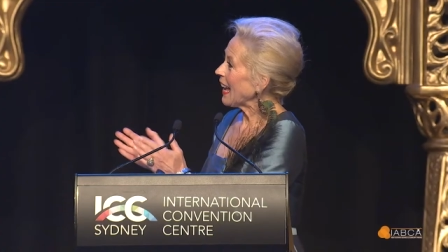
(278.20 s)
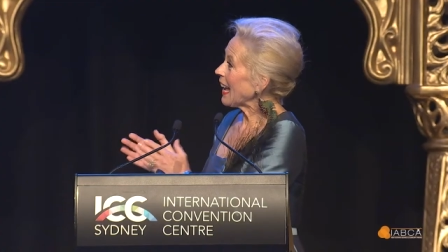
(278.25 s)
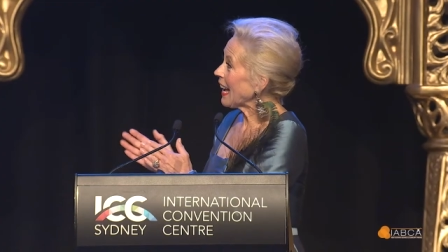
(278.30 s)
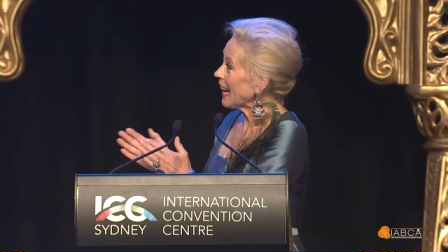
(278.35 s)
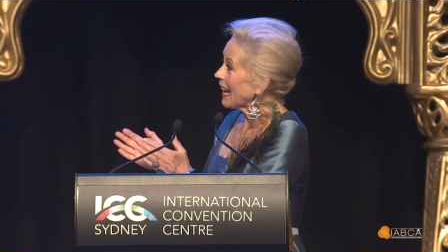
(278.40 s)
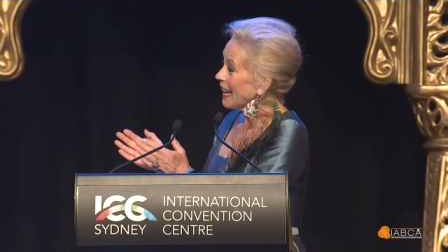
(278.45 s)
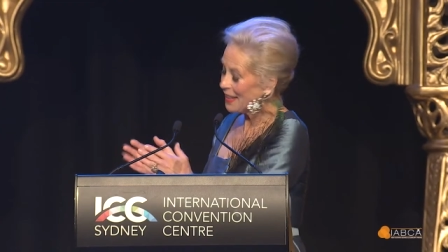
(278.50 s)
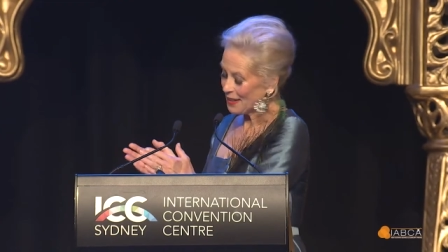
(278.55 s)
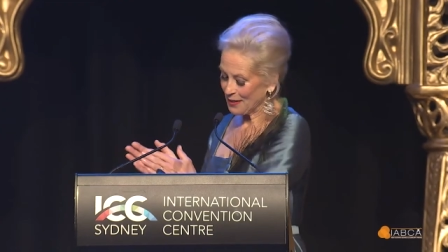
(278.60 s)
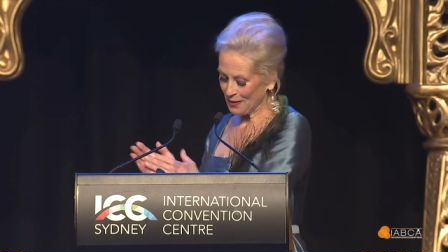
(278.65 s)

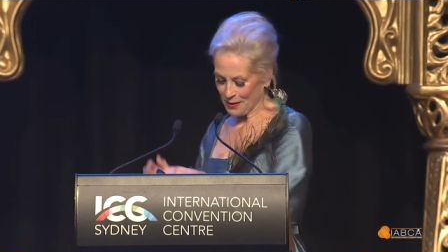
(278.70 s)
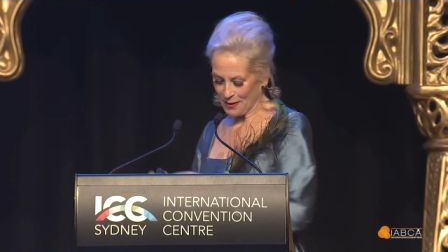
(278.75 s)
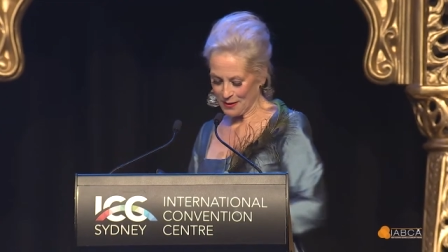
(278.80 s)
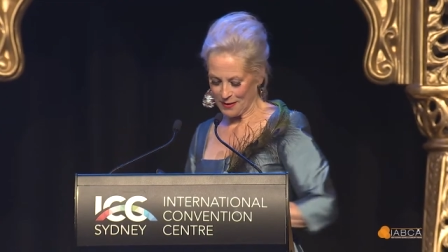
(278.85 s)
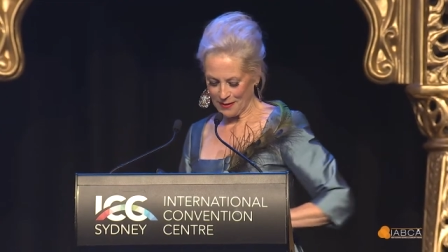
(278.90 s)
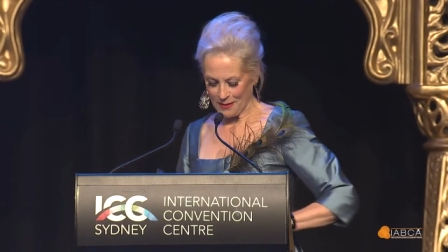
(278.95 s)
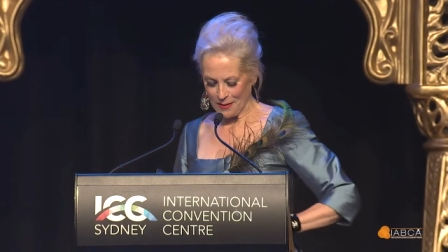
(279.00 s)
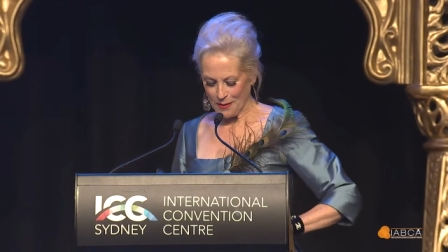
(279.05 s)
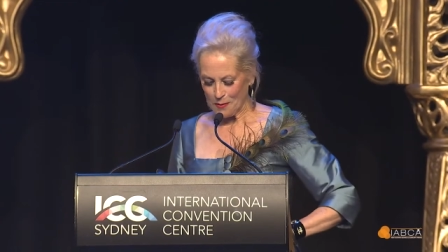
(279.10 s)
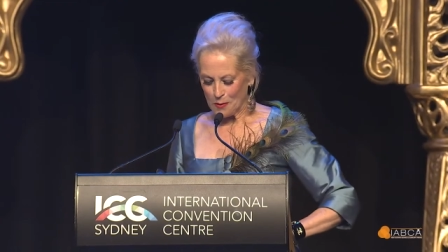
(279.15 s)
And
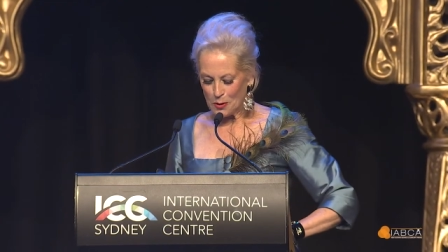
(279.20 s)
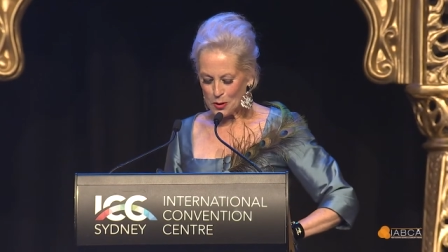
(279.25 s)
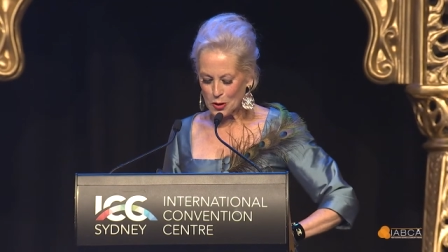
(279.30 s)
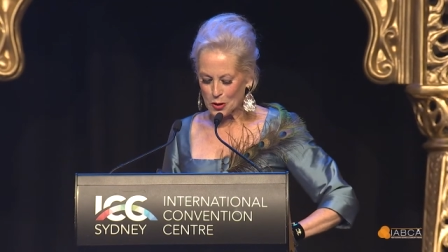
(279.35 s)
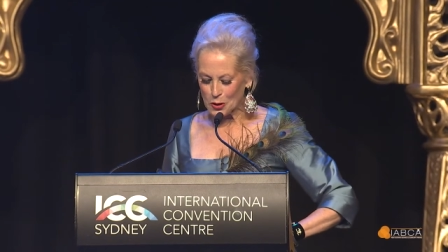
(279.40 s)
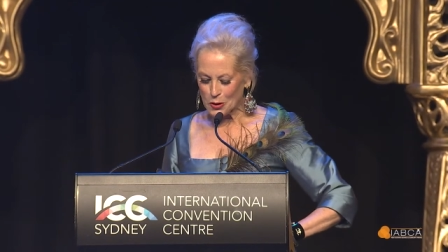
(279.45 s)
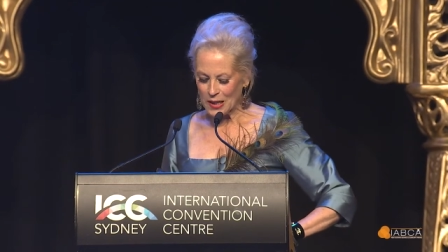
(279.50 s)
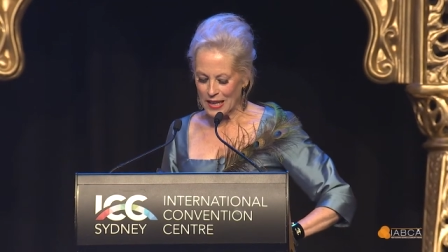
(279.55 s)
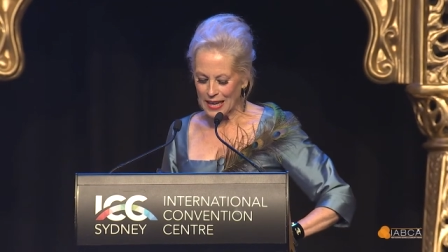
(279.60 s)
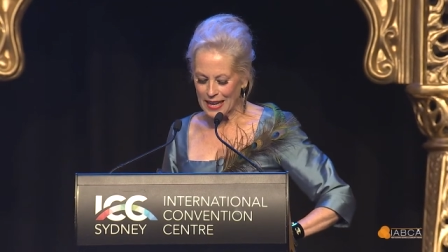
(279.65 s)
would
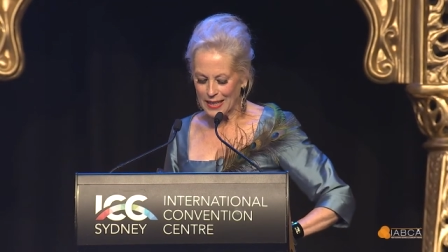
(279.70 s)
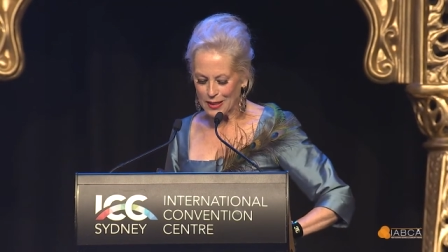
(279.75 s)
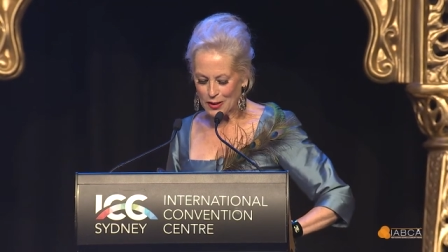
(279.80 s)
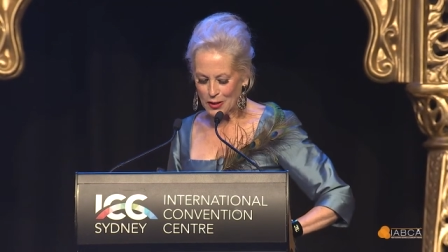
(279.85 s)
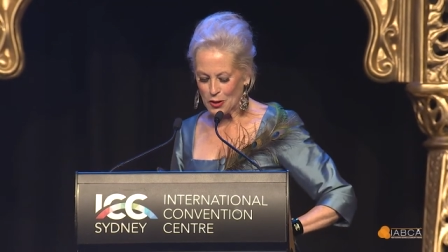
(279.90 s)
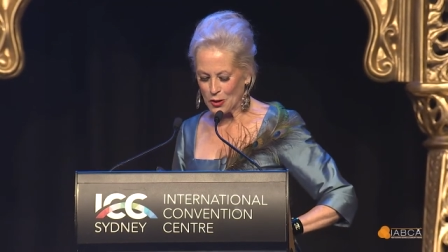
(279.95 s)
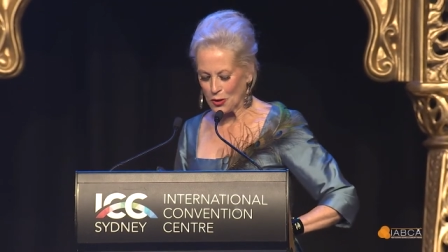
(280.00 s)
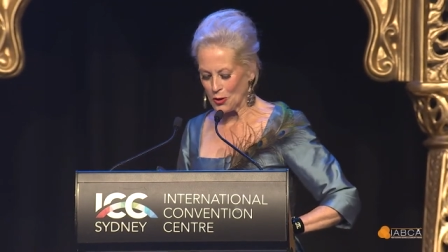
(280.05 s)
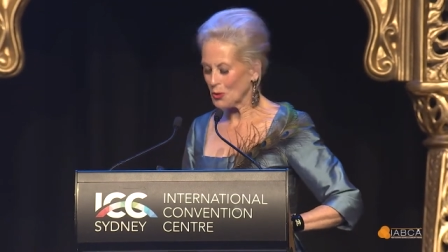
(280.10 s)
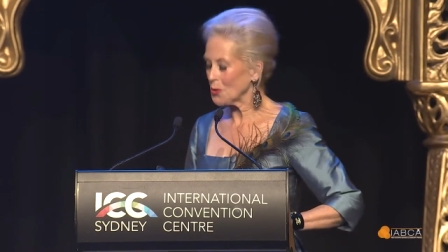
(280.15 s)
you like
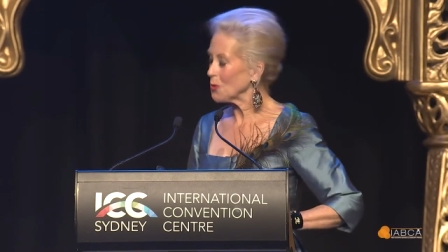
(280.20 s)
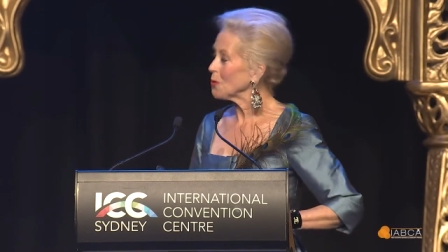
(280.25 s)
to